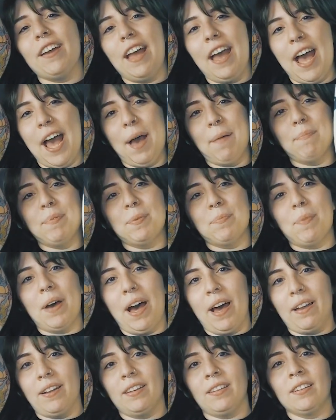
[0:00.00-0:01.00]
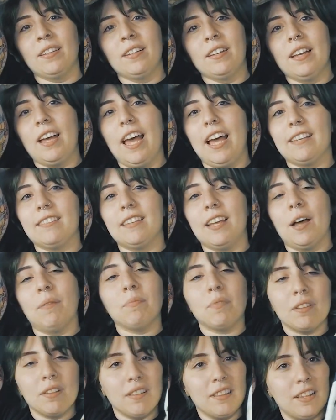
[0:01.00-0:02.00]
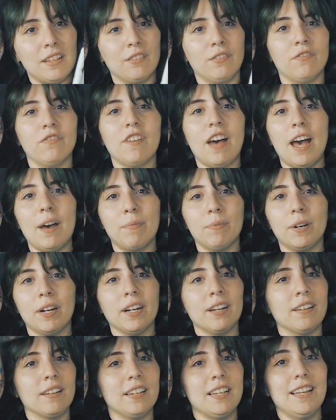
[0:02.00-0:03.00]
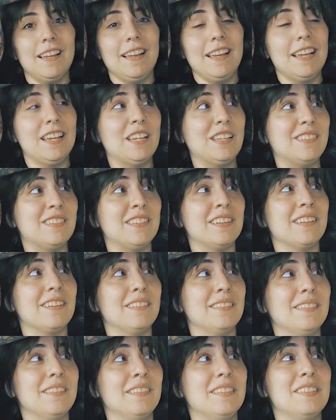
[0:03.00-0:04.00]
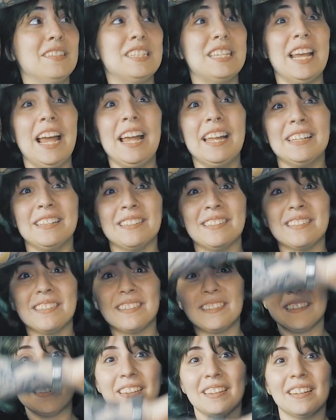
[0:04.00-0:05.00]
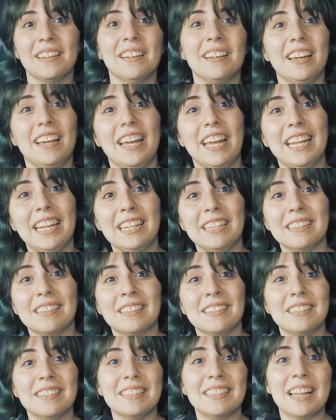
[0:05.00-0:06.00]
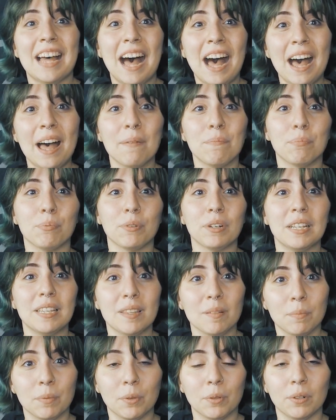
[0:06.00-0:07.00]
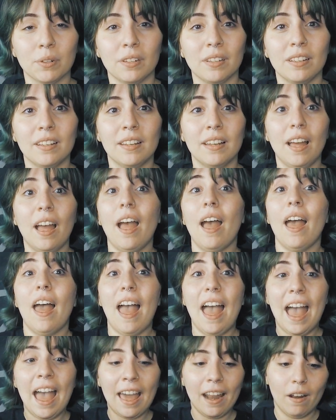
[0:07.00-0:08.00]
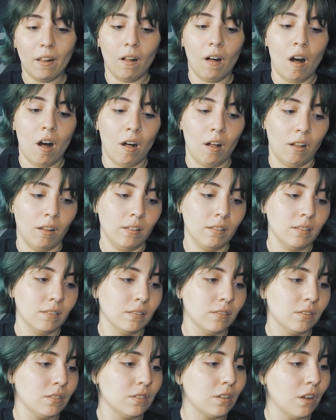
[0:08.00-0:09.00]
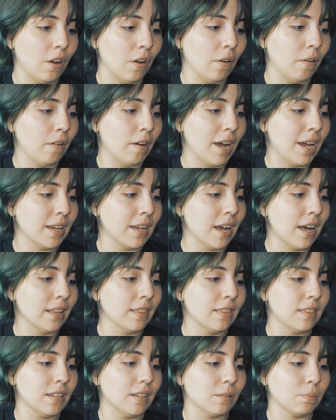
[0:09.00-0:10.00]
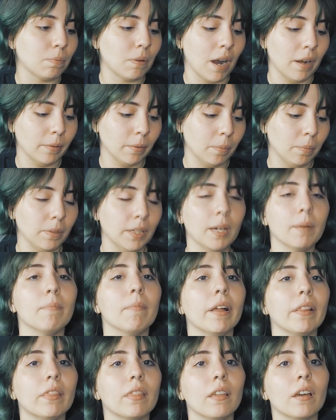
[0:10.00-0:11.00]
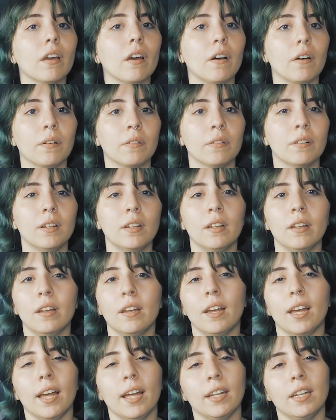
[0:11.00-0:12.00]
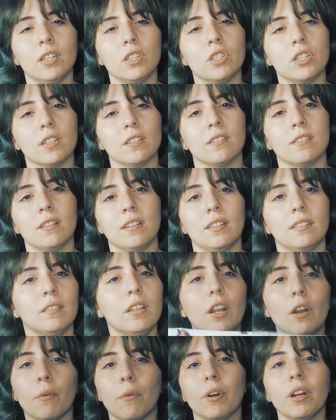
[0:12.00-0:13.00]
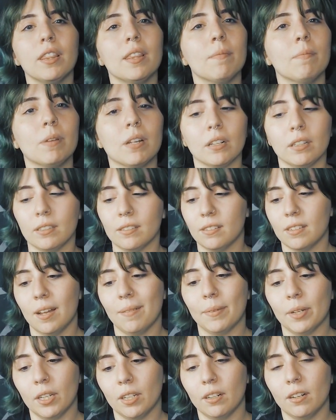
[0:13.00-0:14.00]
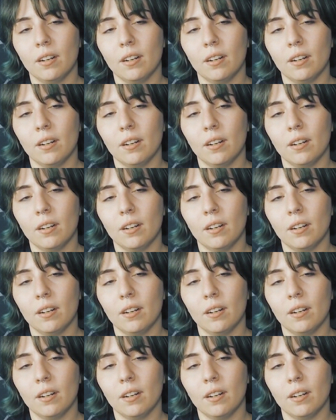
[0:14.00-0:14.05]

happy about it, except this fabric is dense. It is not breathable at all. So I got this probably a month ago, and it's just, we're in the middle of summer,